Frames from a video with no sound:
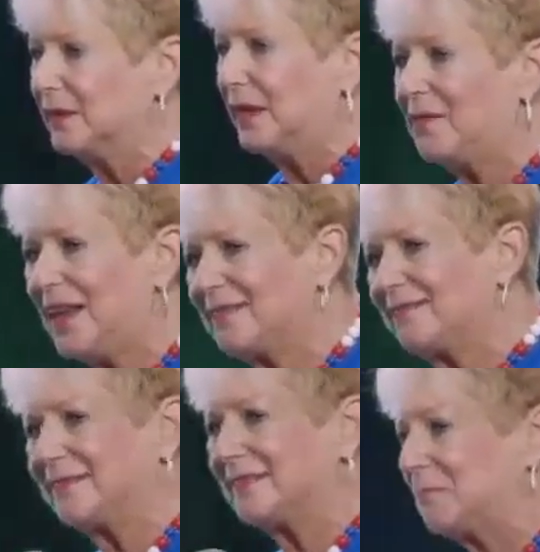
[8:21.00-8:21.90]
And that
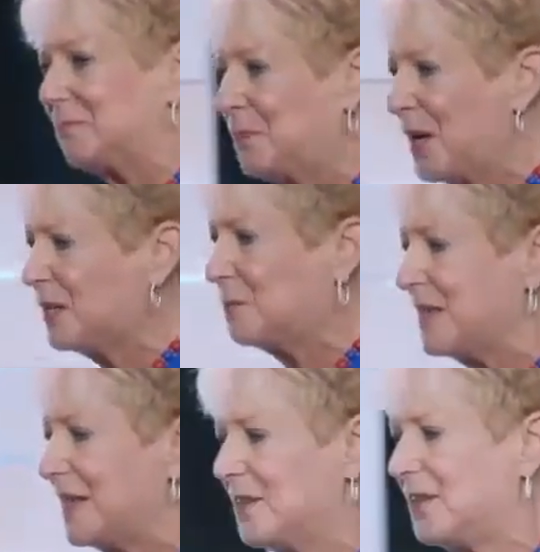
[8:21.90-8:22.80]
bugs
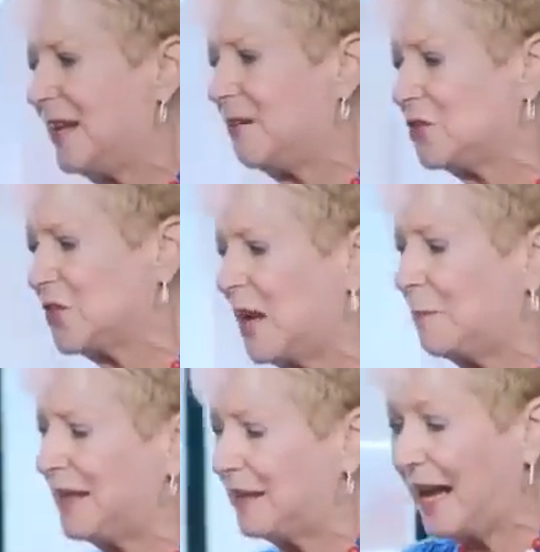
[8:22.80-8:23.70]
me. The other day I was
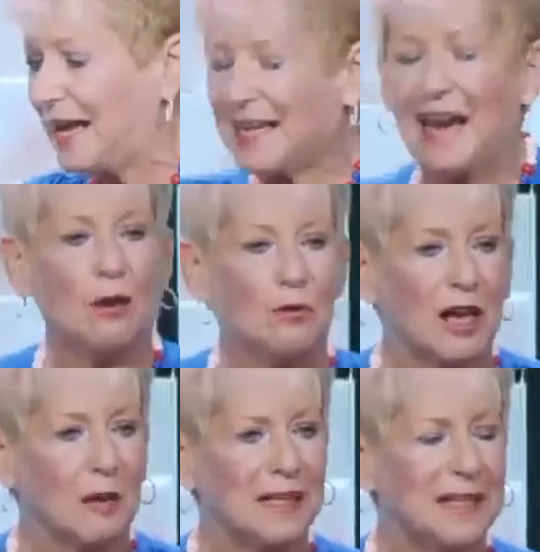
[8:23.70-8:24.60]
shopping, and I count
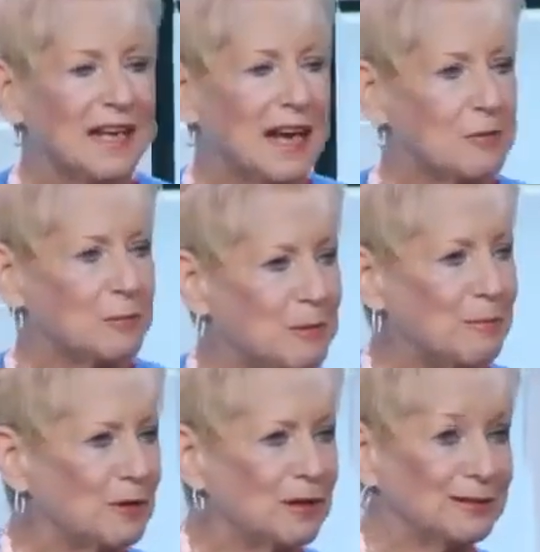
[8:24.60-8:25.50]
how many times
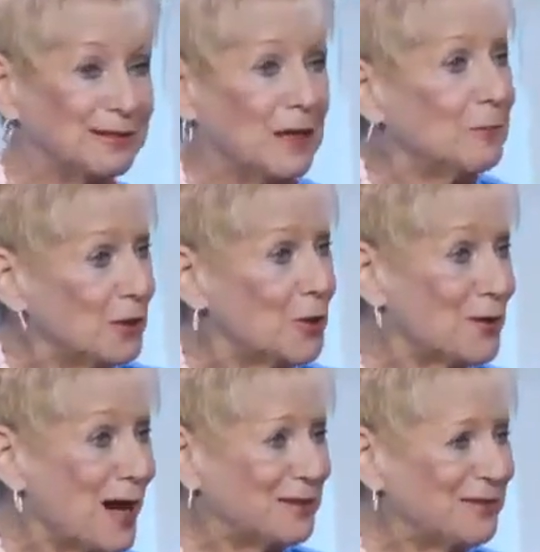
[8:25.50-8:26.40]
people tell me no
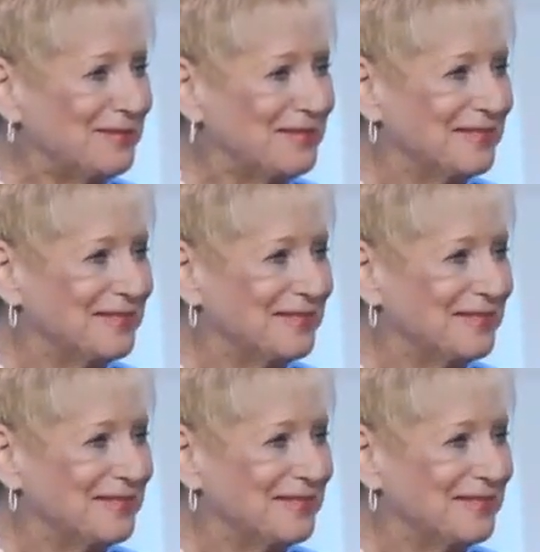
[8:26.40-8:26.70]
problem.